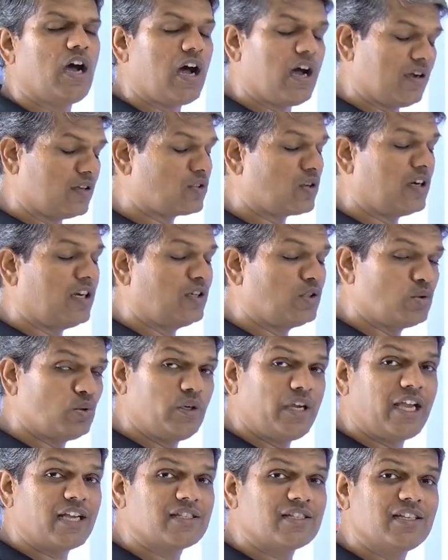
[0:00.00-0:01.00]

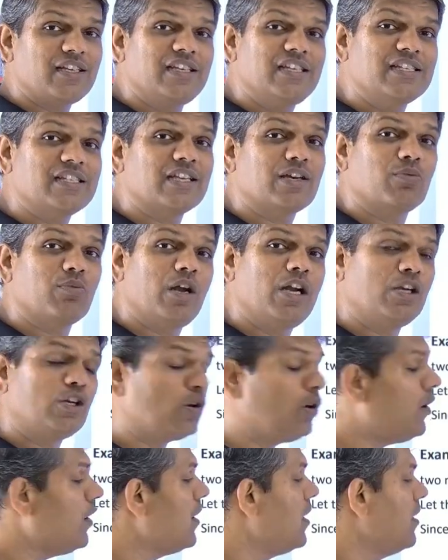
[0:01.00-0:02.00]
2x is equal
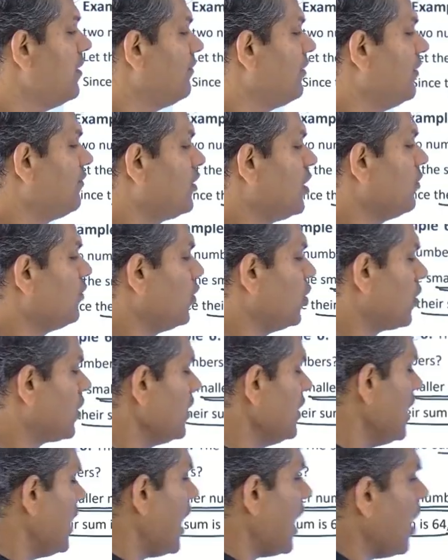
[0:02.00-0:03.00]
to 54.
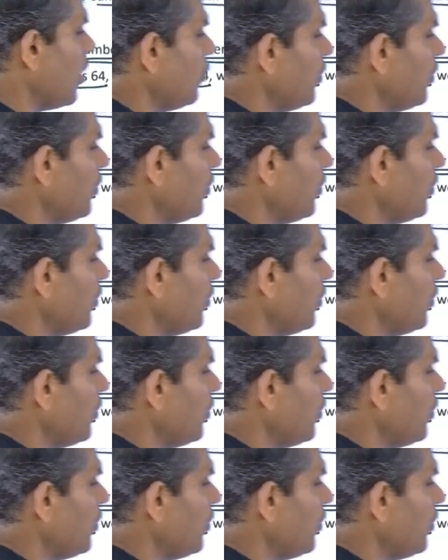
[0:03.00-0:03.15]
How